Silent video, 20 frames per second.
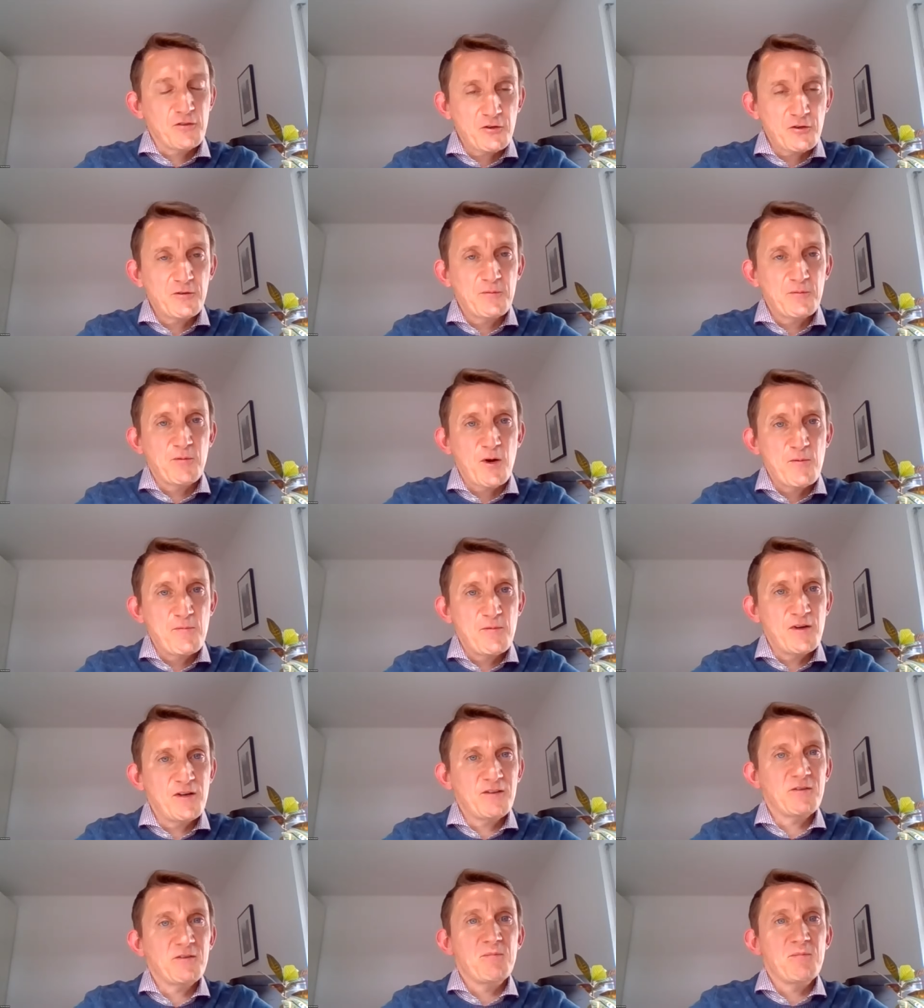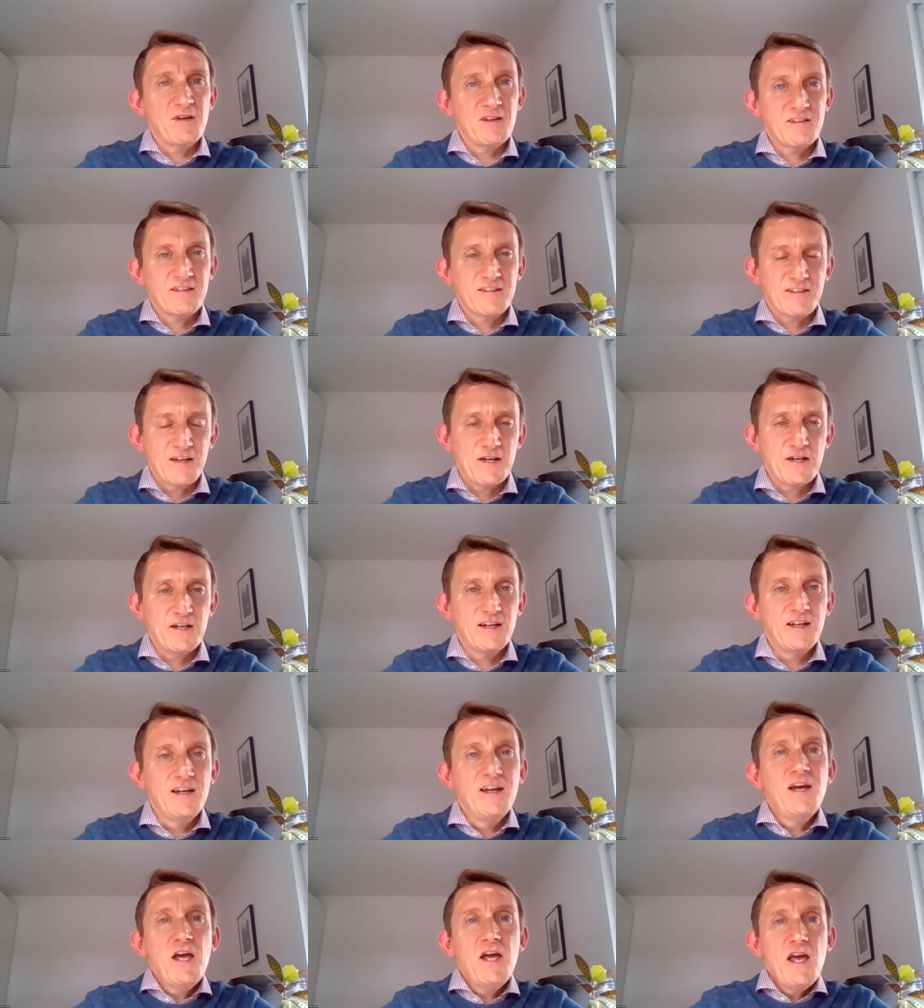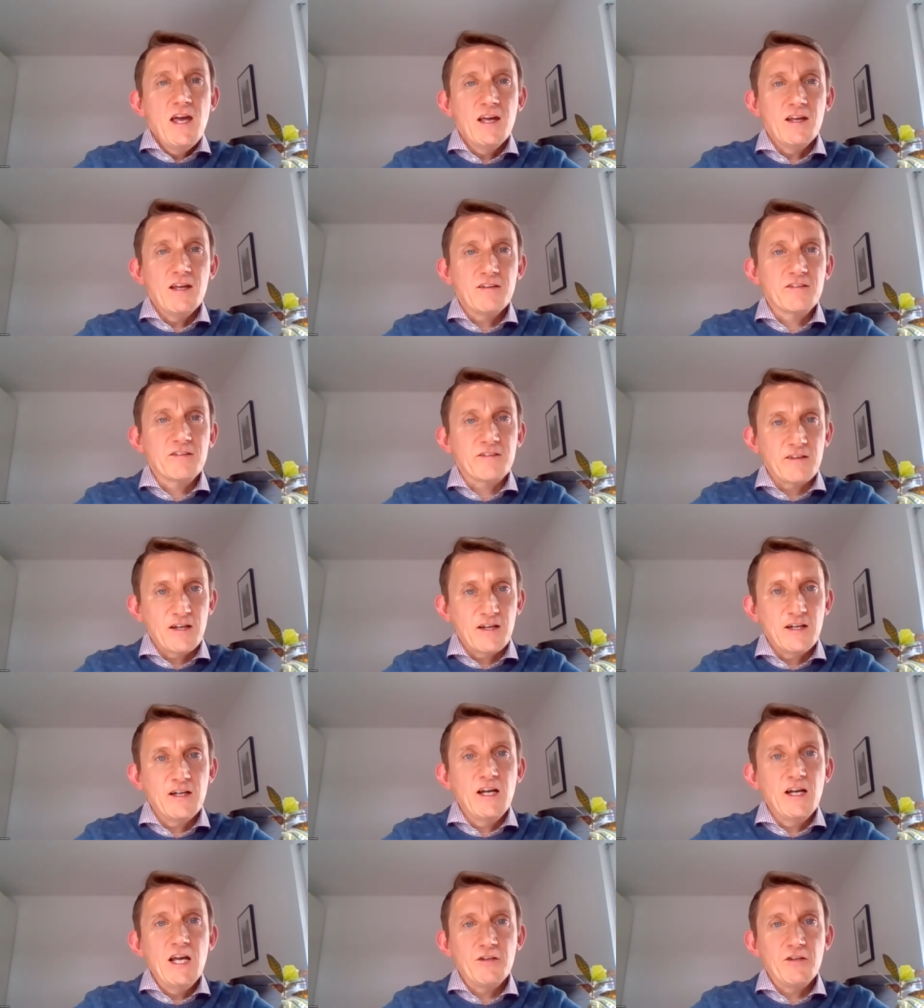not appropriate, but uh, it's uh,